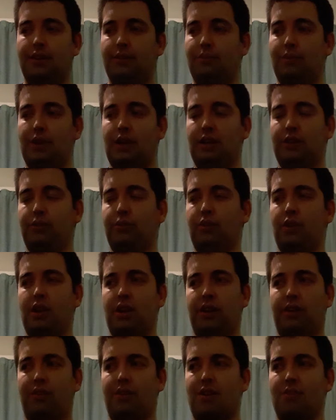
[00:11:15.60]
will he do it
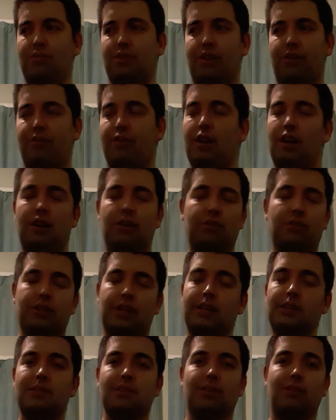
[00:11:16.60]
on the ground? I really don't
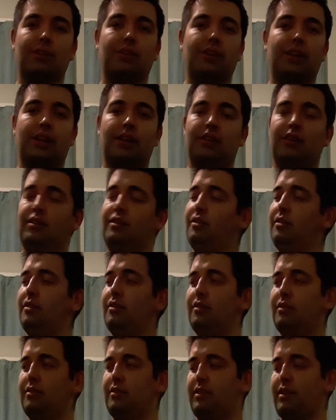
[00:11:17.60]
think so. And then
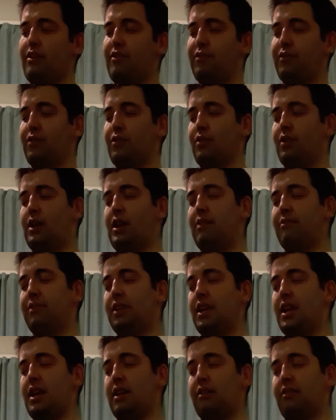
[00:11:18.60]
therefore eleven
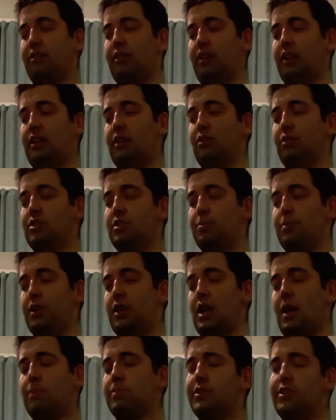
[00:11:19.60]
to eight, it looks to be
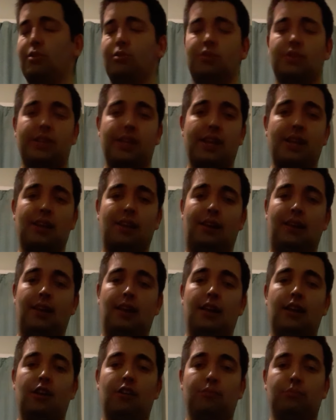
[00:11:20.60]
an absolute steal.
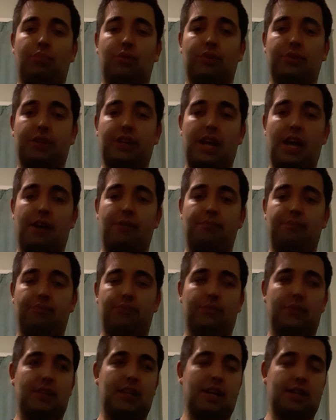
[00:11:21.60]
But um,
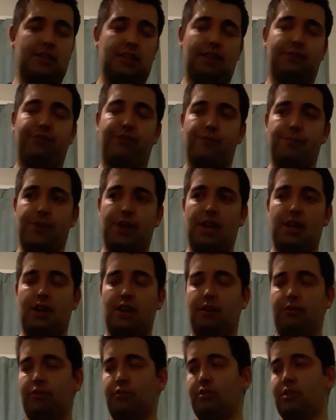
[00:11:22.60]
that's it for me.
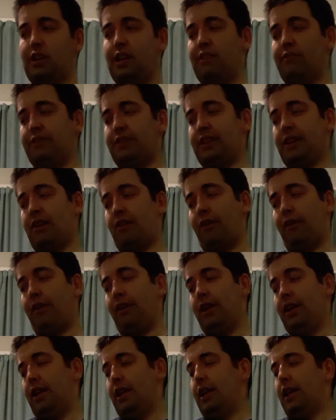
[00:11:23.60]
I'm going to leave it there.
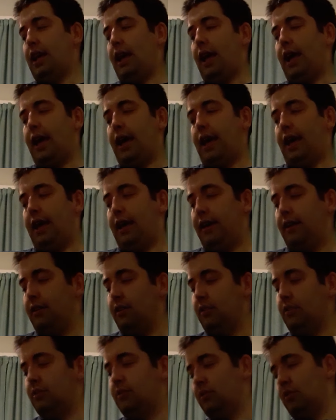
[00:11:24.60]
Uh,
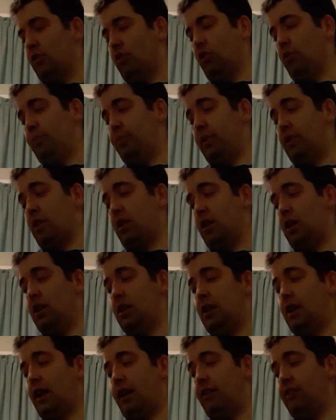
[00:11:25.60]
hope you all
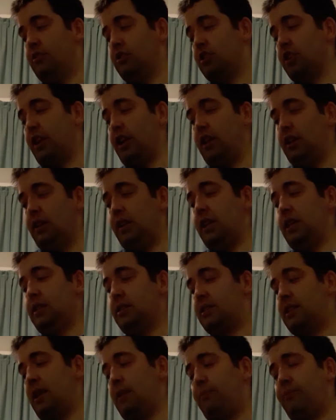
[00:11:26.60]
are enjoying
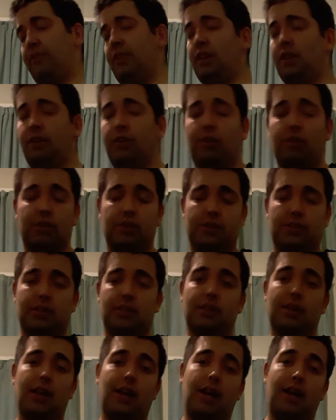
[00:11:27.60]
these tip
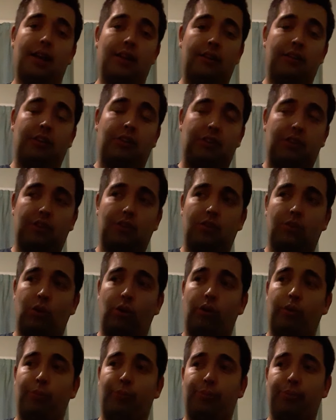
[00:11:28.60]
videos and
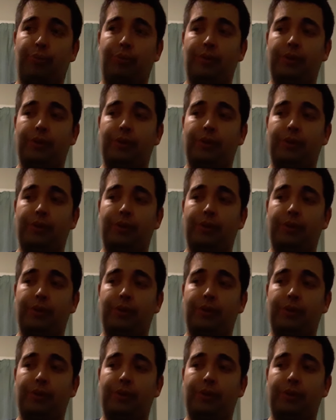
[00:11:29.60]
hope